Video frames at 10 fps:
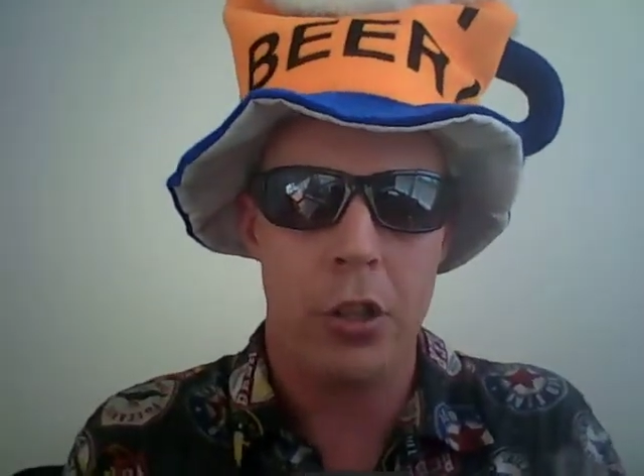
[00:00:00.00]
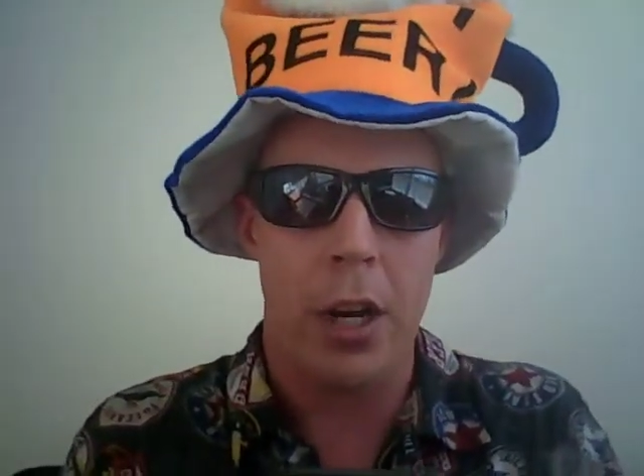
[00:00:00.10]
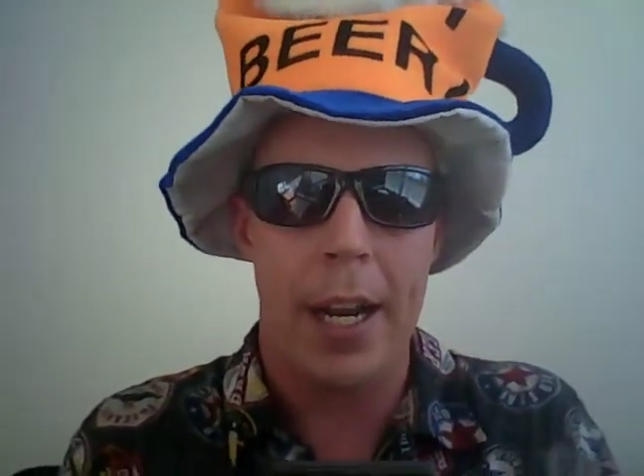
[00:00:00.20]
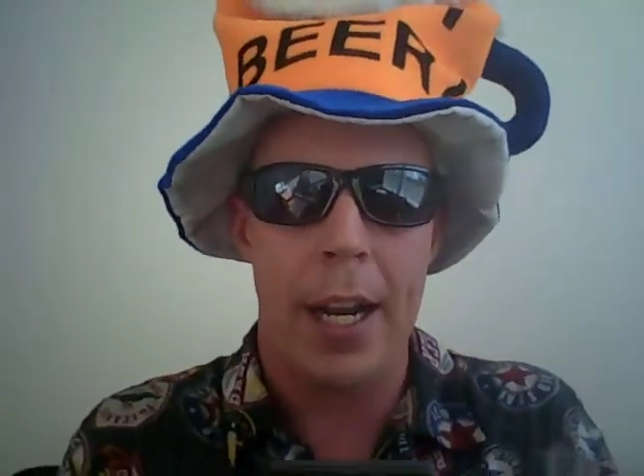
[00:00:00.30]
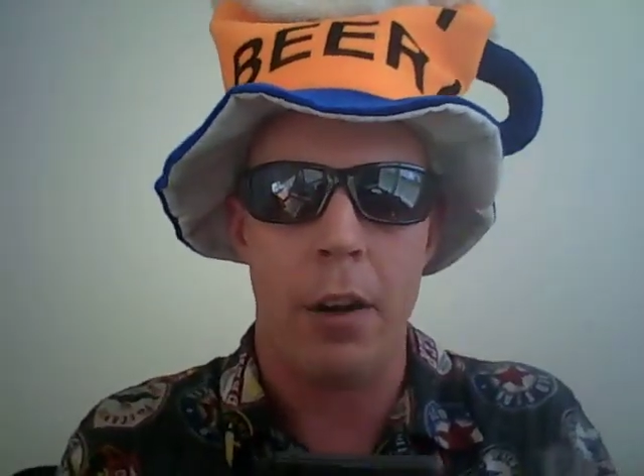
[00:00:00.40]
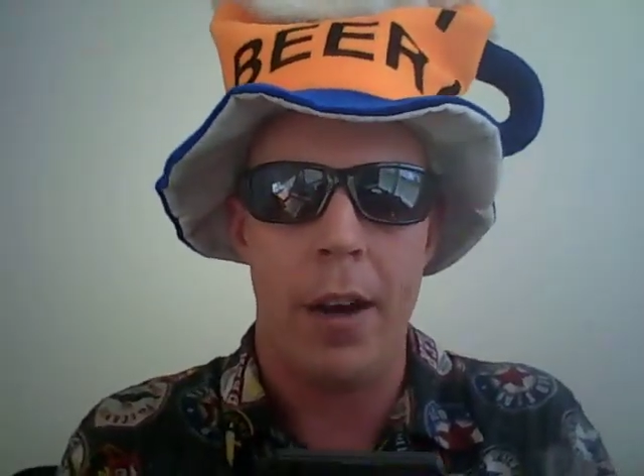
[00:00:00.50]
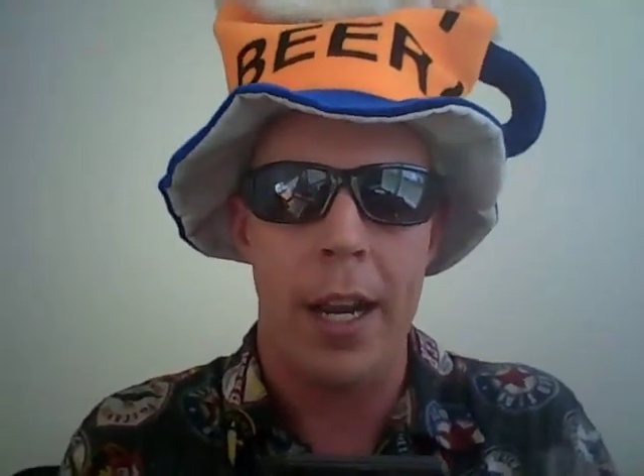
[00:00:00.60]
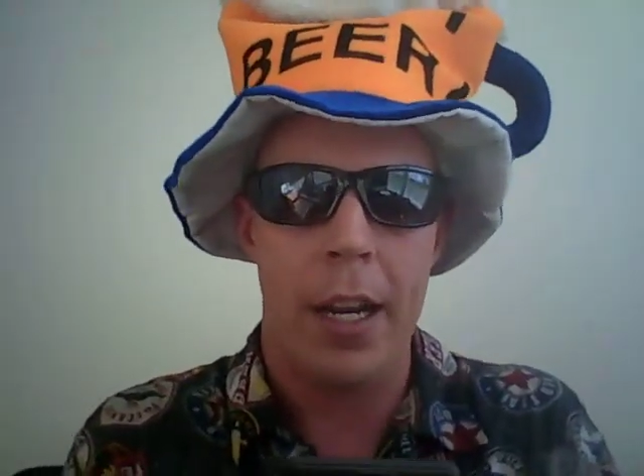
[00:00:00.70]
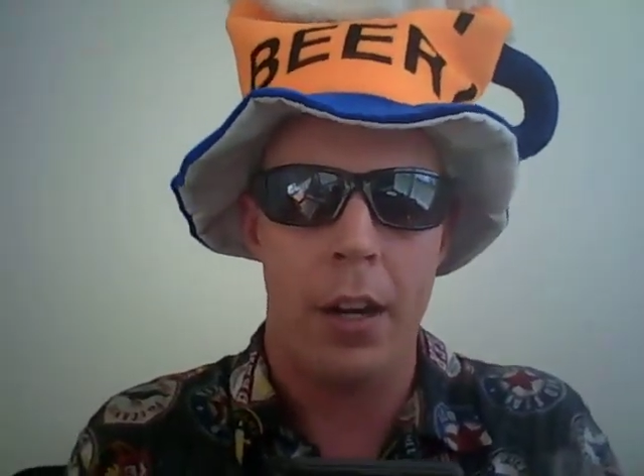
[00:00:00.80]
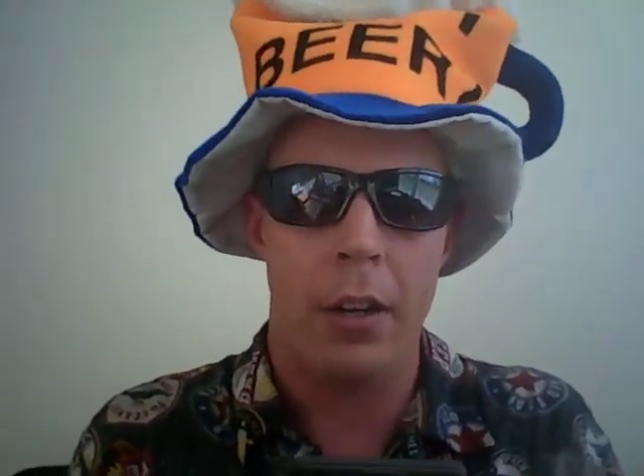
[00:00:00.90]
I made sure
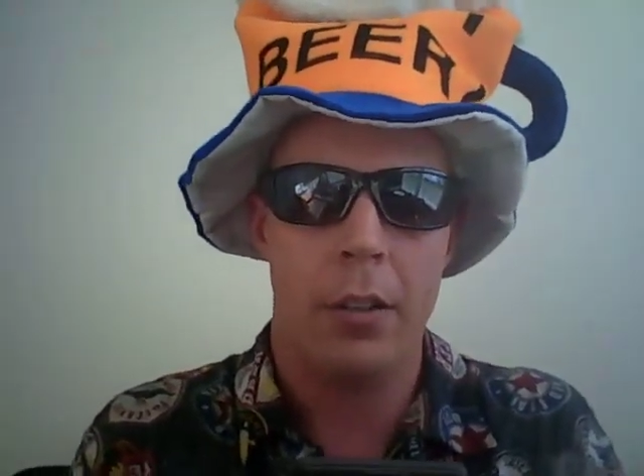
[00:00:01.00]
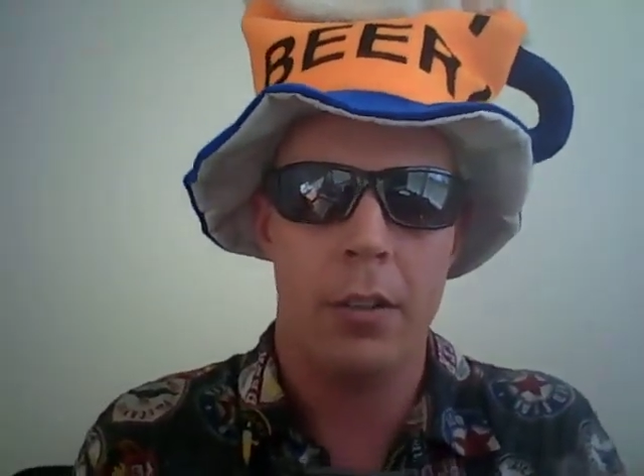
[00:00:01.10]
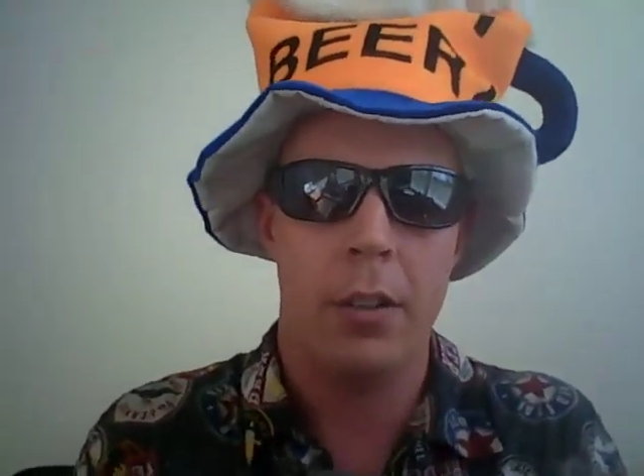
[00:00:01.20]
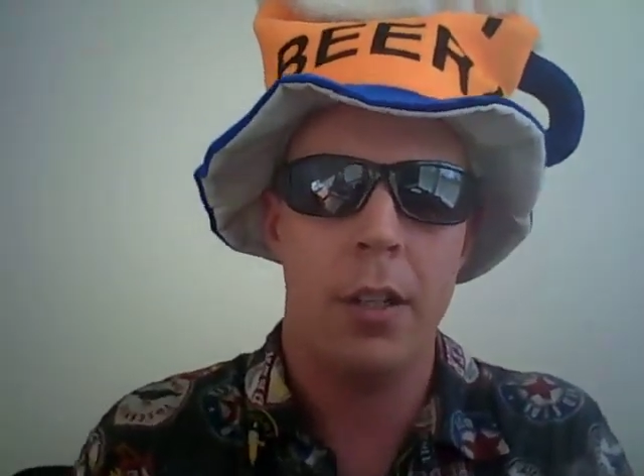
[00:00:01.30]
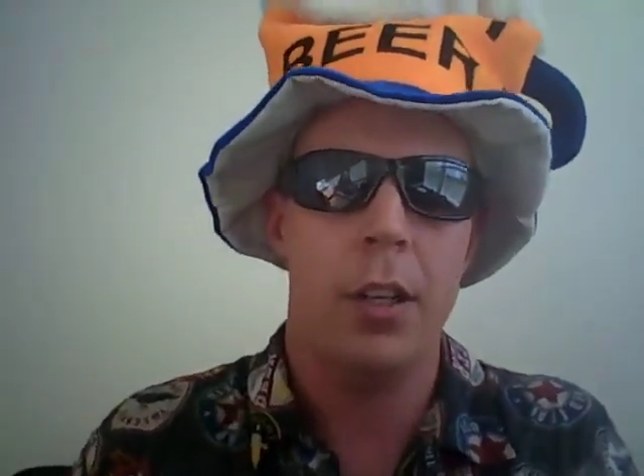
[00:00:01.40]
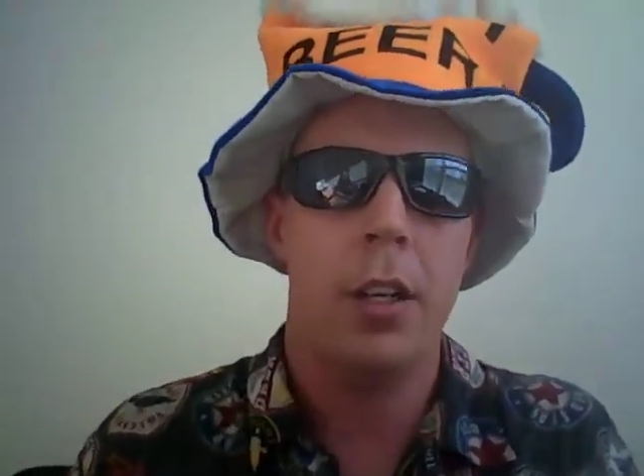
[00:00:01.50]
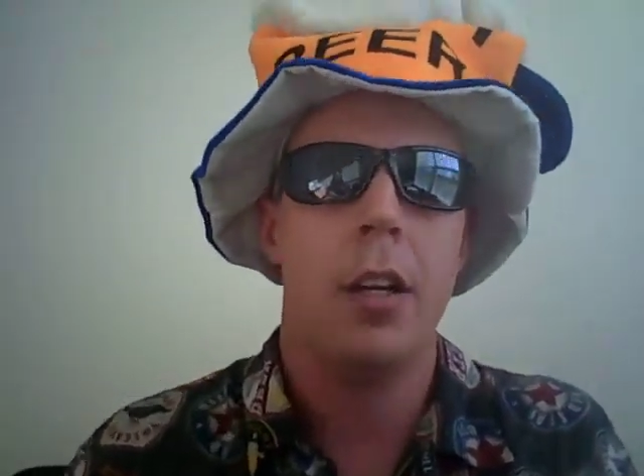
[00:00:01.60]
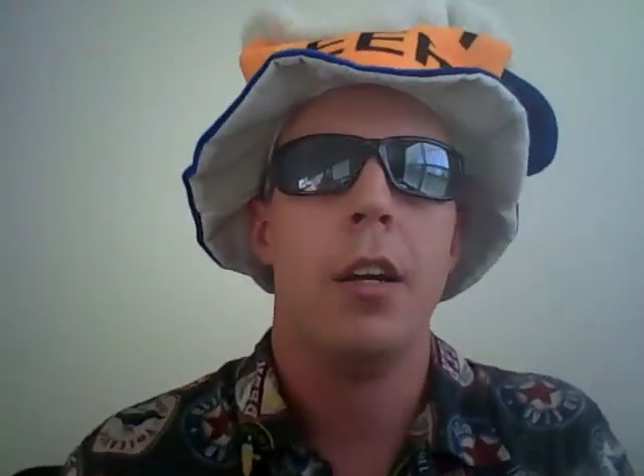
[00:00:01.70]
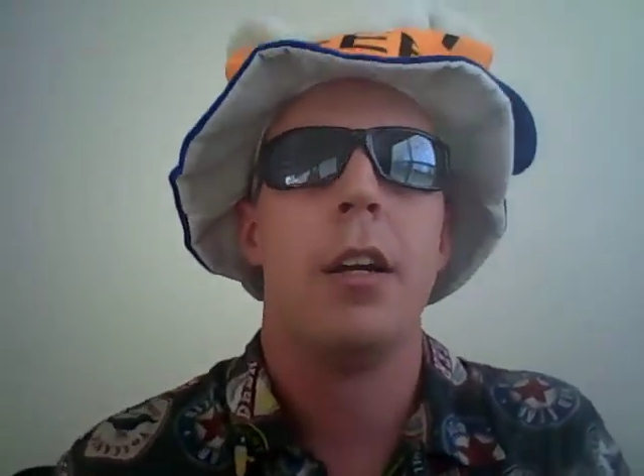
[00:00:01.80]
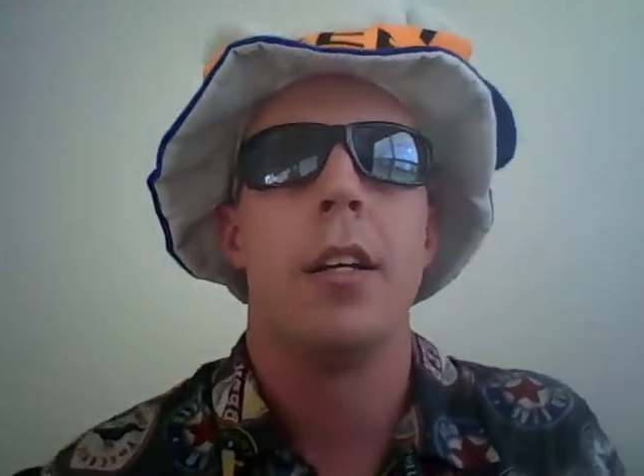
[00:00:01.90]
I got it right here.
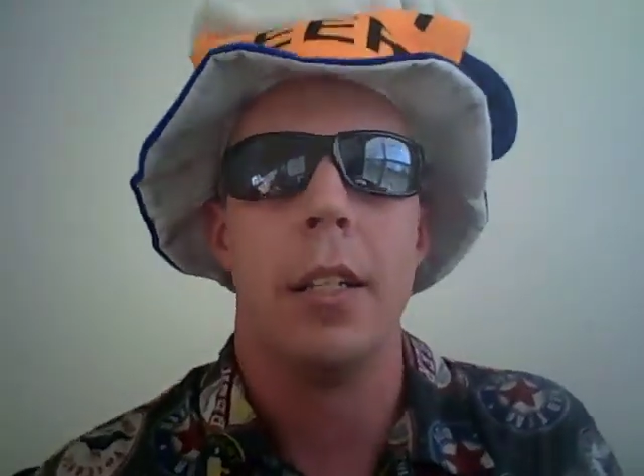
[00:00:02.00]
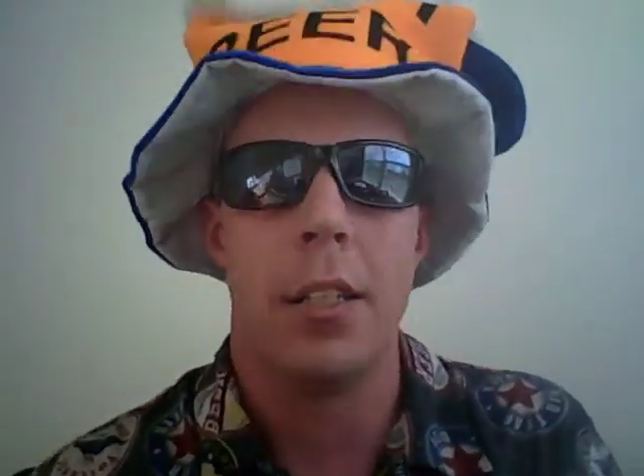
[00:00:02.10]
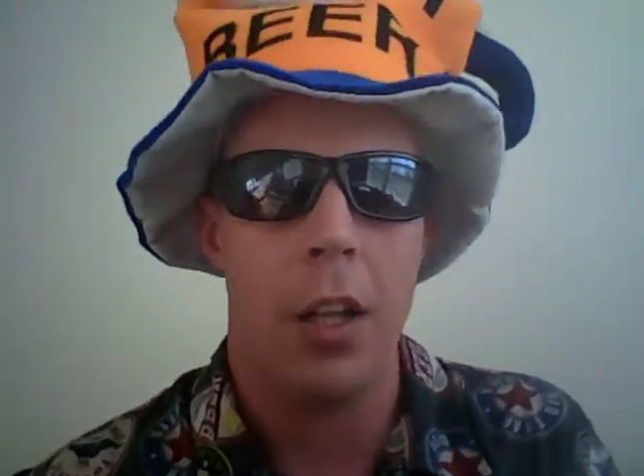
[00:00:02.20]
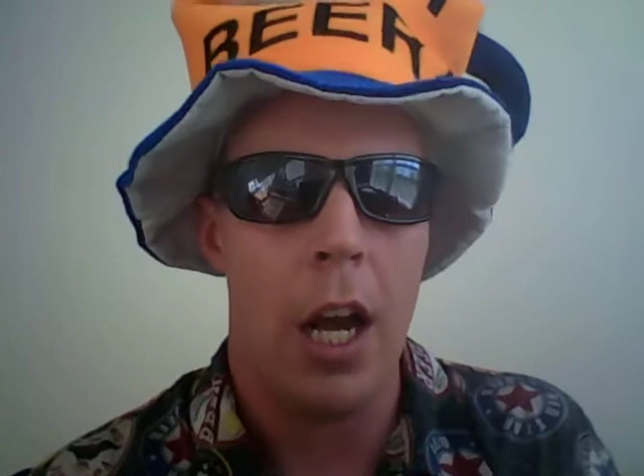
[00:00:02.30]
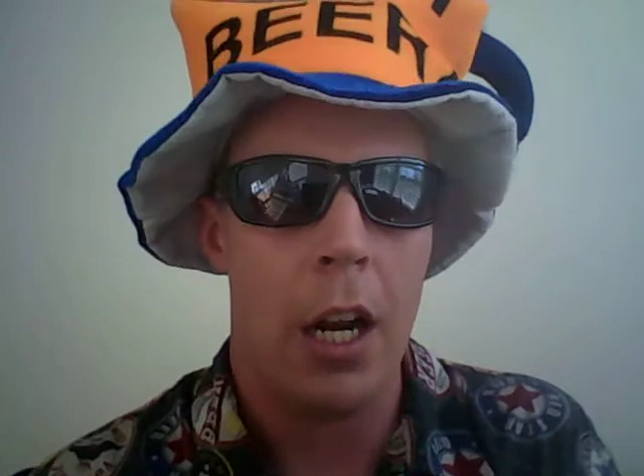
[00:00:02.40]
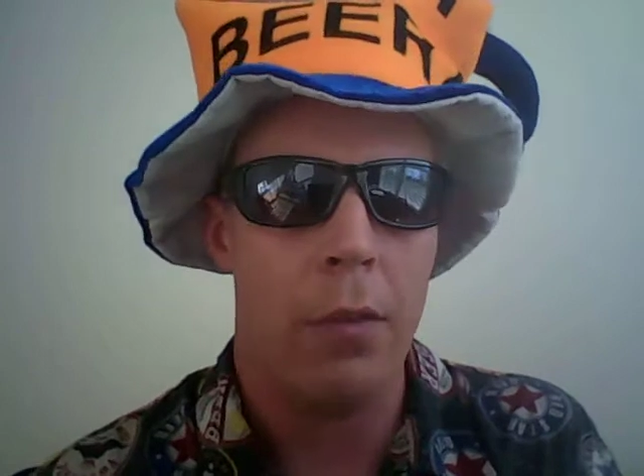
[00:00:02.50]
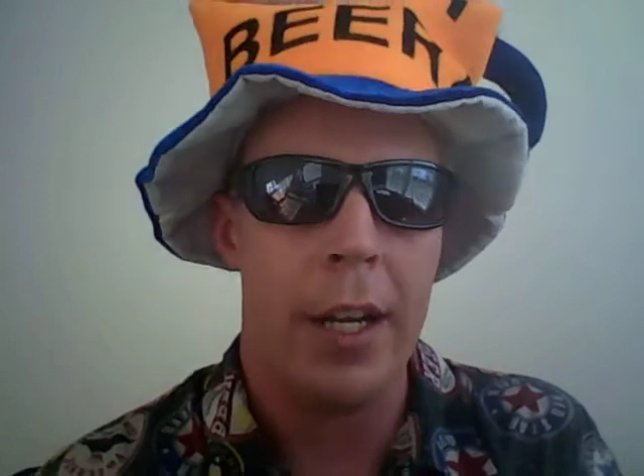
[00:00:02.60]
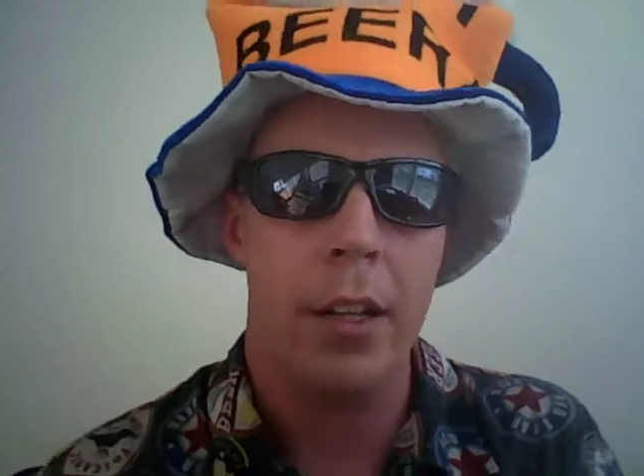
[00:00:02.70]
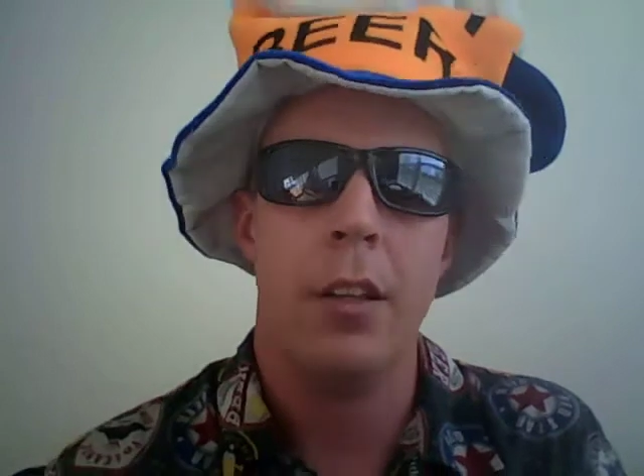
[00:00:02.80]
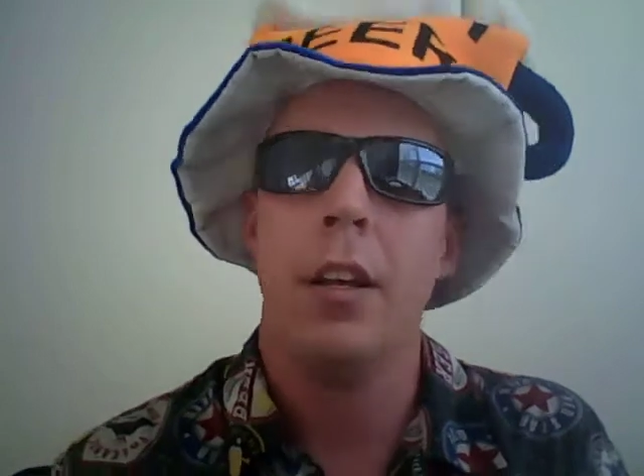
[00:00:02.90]
Because a
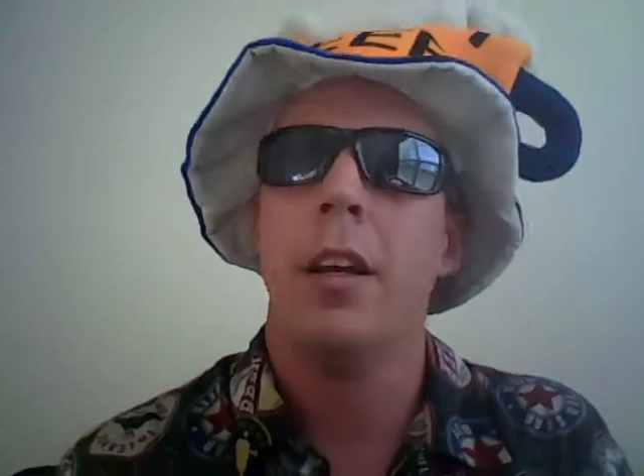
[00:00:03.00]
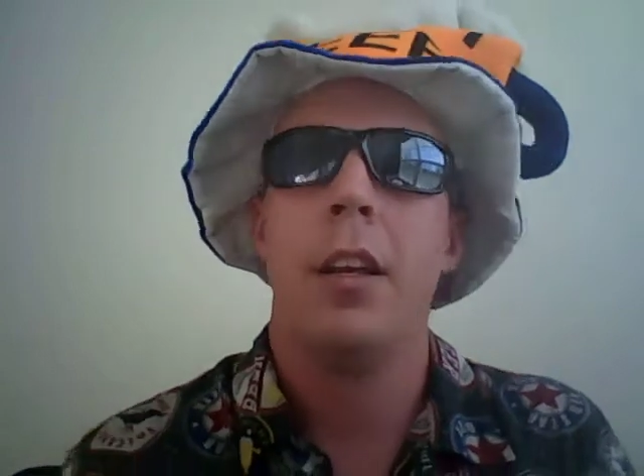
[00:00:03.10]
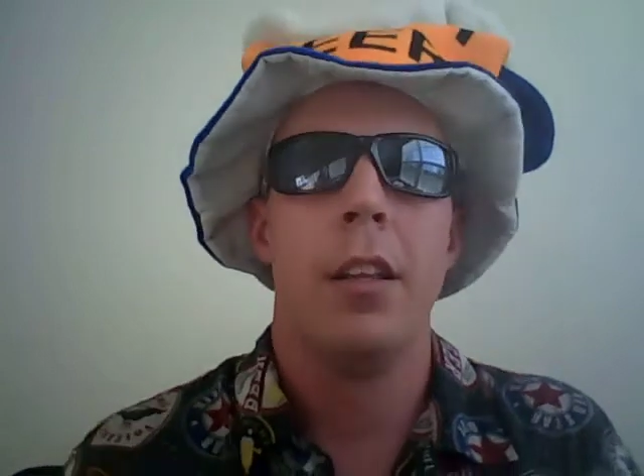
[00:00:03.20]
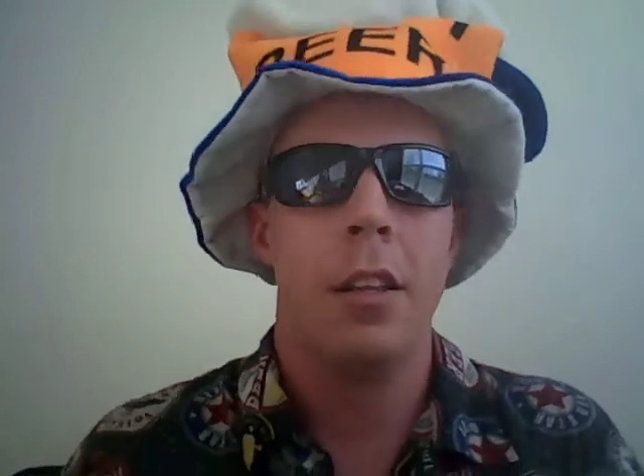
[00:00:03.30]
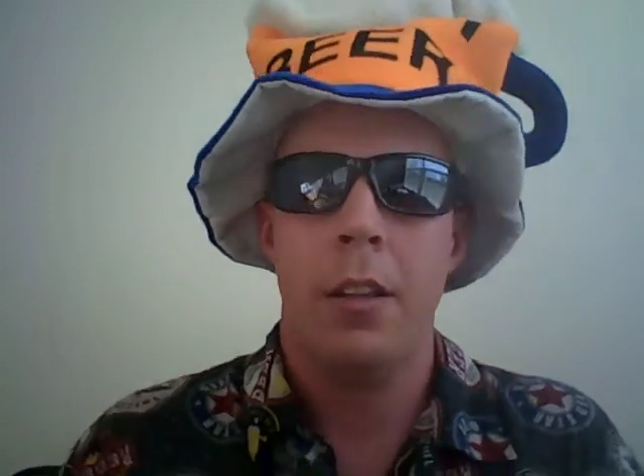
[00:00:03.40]
lot of reading.